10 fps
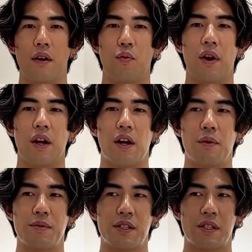When it
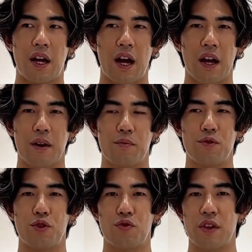comes time
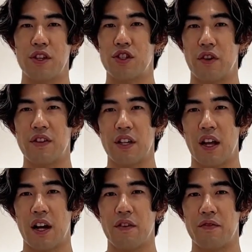to really service a
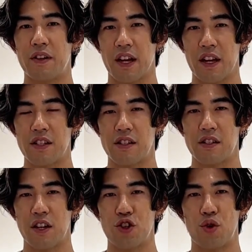lot of
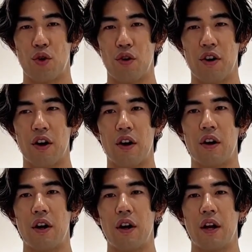tickets in short order,
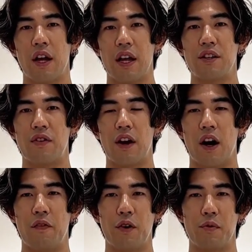it is very
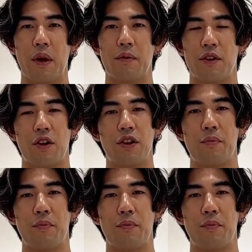helpful to be able to turn the